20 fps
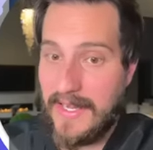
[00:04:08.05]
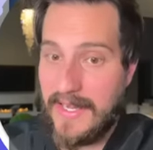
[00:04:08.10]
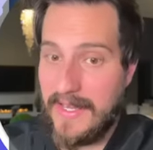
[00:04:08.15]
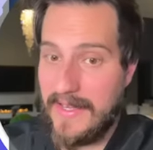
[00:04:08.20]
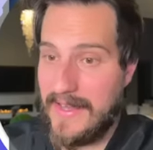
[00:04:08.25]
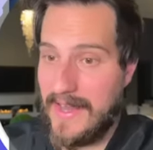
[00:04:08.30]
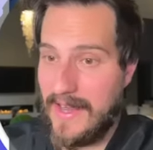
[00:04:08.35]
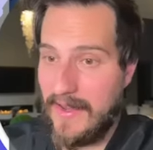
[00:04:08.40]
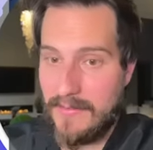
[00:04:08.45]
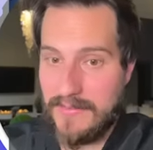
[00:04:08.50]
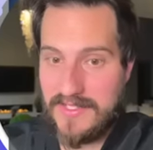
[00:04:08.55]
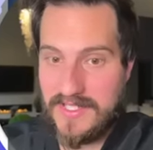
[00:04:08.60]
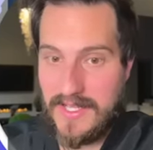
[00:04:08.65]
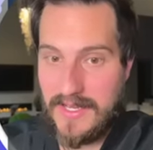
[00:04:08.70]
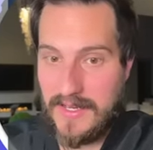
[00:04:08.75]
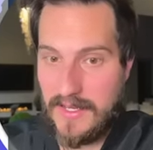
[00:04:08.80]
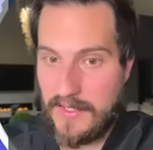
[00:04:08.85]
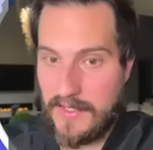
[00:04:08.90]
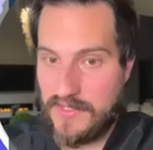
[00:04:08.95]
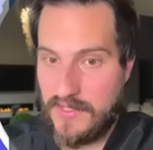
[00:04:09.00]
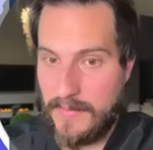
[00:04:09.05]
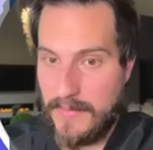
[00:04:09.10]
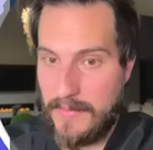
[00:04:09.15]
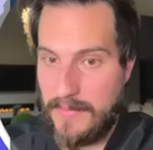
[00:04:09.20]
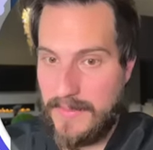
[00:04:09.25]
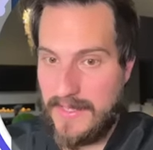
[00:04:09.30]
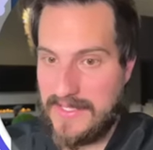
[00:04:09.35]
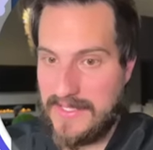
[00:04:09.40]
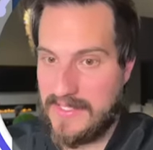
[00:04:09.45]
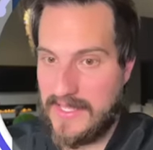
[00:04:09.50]
And now I'm sitting on some of the
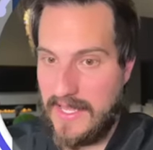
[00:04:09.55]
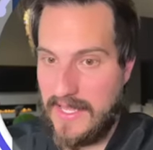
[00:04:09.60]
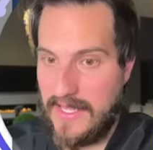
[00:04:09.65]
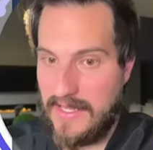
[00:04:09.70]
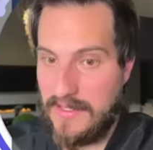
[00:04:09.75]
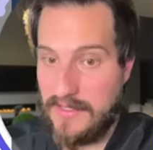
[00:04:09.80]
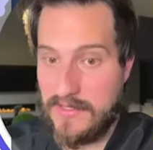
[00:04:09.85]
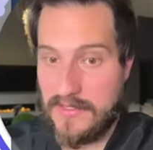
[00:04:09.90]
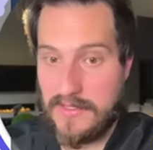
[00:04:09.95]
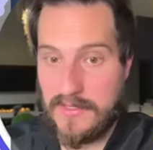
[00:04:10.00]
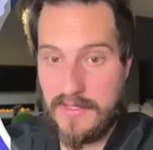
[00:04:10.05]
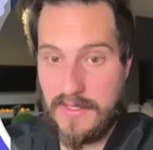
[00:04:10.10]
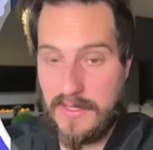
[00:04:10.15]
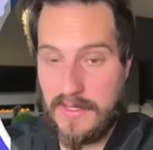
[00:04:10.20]
biggest gains